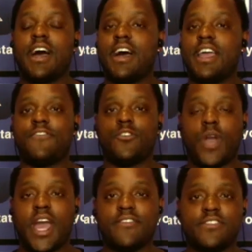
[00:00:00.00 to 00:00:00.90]
If you
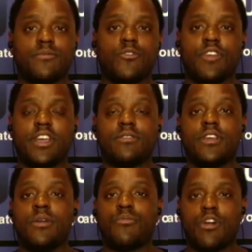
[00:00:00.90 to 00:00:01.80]
have some great
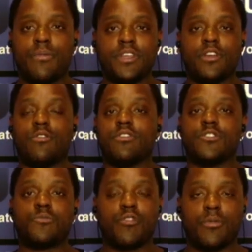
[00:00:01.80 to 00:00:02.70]
property owners,
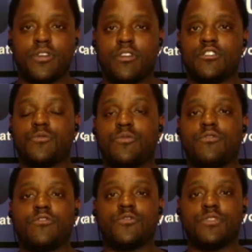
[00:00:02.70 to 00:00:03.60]
property
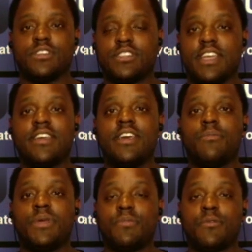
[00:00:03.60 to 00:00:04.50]
entrepreneurs, real estate
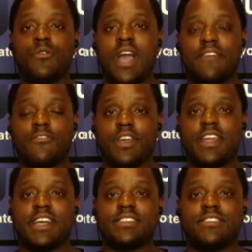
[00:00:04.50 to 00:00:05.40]
people who have great
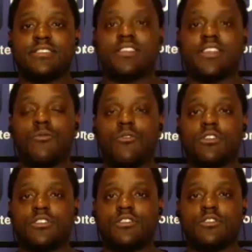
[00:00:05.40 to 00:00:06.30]
assets that they
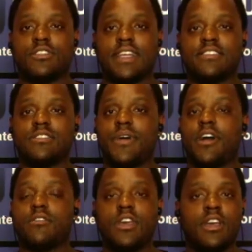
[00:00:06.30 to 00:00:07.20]
want to tell us
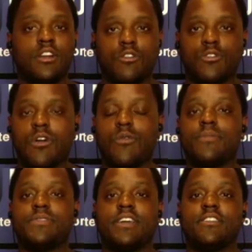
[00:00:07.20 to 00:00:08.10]
about, go to our
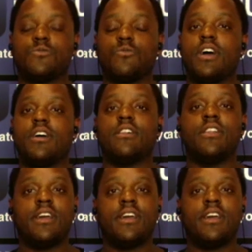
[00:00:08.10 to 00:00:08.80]
website as well,